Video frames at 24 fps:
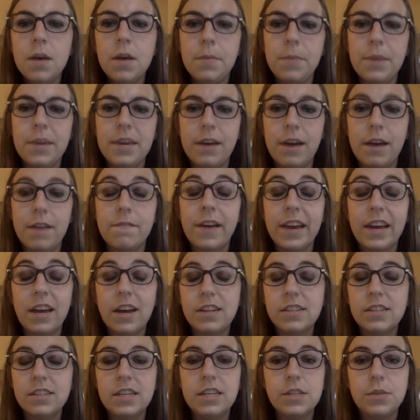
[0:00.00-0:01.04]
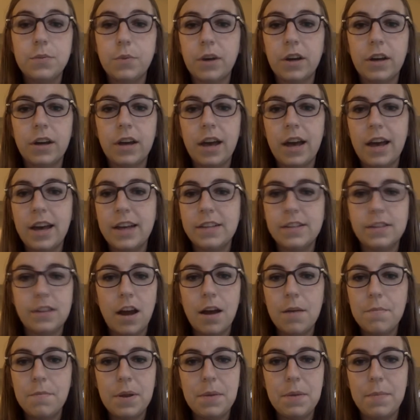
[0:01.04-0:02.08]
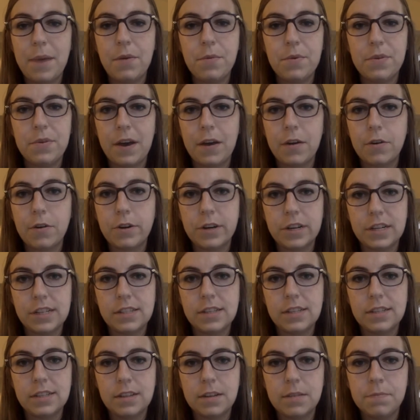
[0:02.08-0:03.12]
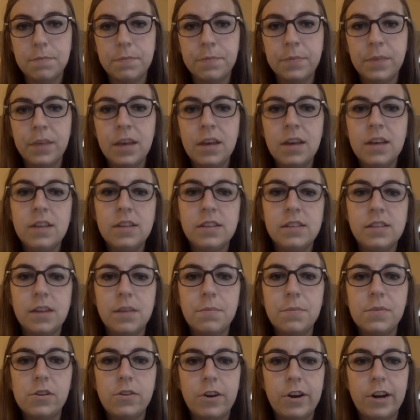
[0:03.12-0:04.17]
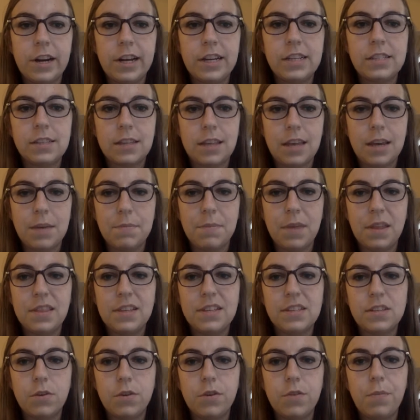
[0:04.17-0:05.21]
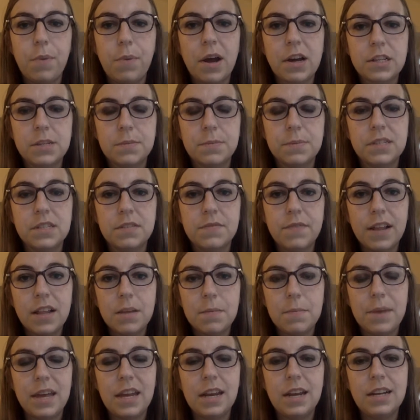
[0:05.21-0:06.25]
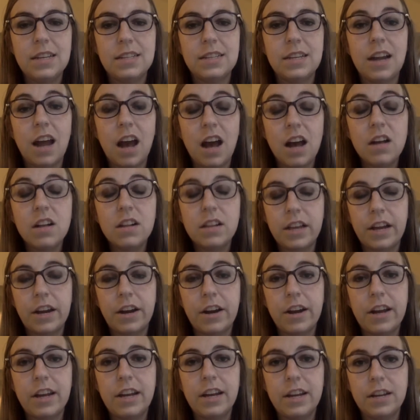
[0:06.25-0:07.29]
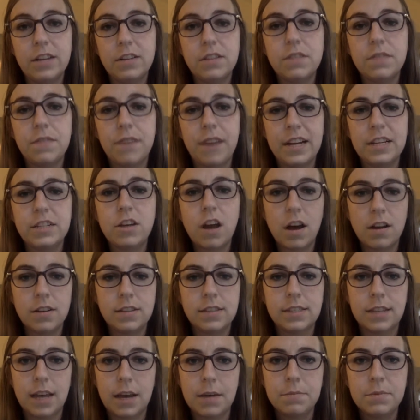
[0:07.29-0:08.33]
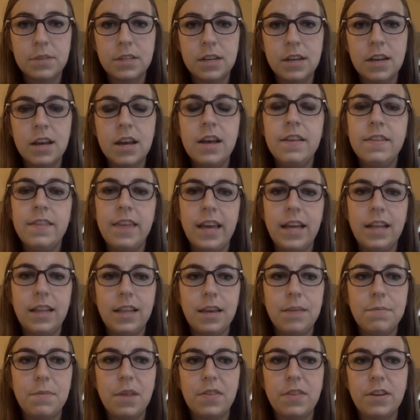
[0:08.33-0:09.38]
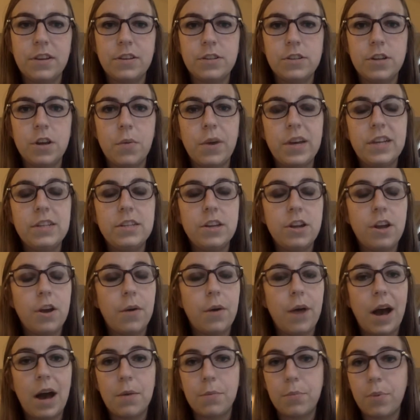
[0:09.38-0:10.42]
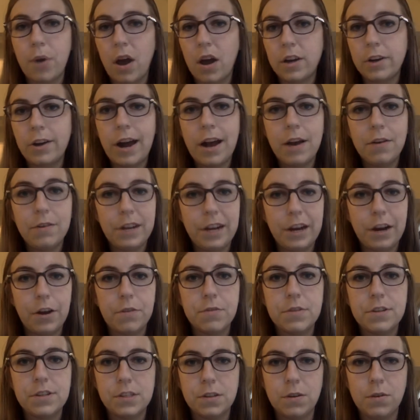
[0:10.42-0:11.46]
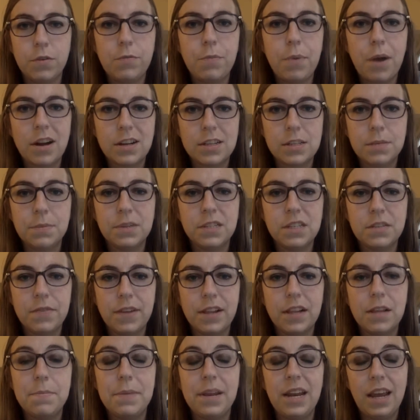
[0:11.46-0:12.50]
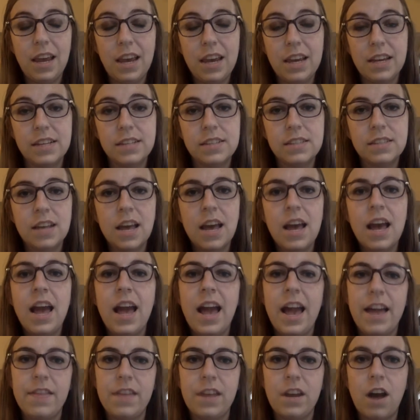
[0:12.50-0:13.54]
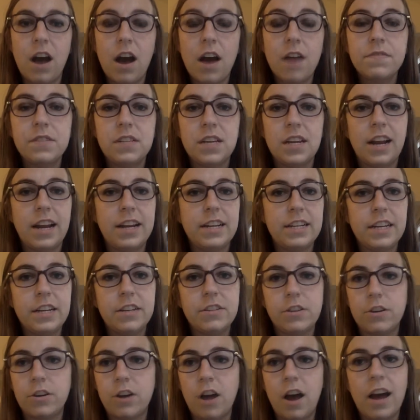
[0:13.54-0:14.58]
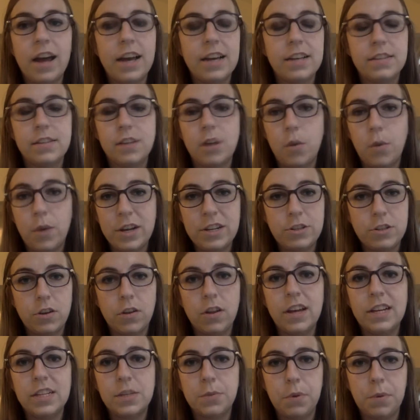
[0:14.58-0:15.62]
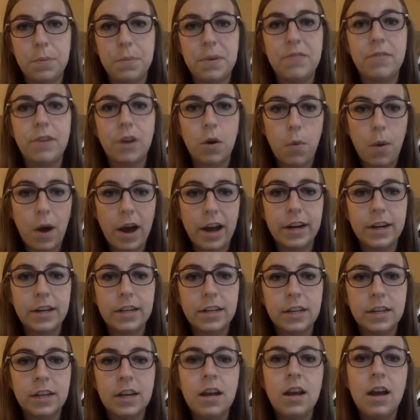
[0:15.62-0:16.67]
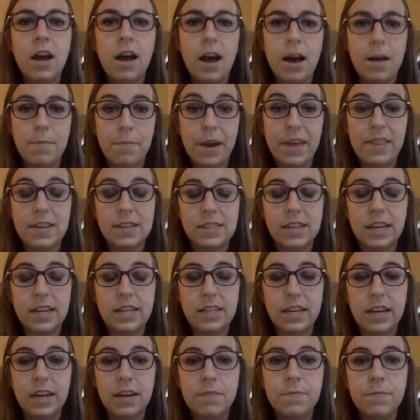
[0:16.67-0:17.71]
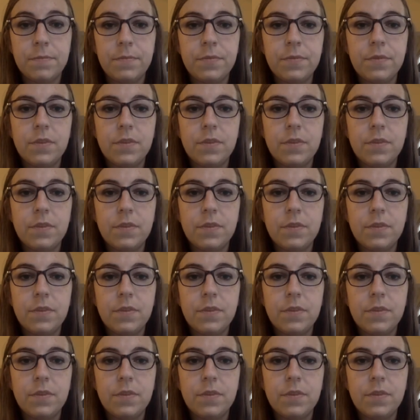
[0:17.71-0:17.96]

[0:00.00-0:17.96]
Vygotsky's work has not been met without criticism. Some critics claim that the zone of proximal development is an unclear and ill-defined concept. They claim that there's no way to know how broad or how narrow the zone of proximal development is, and that often ideas are not as sequential as would be required by this idea.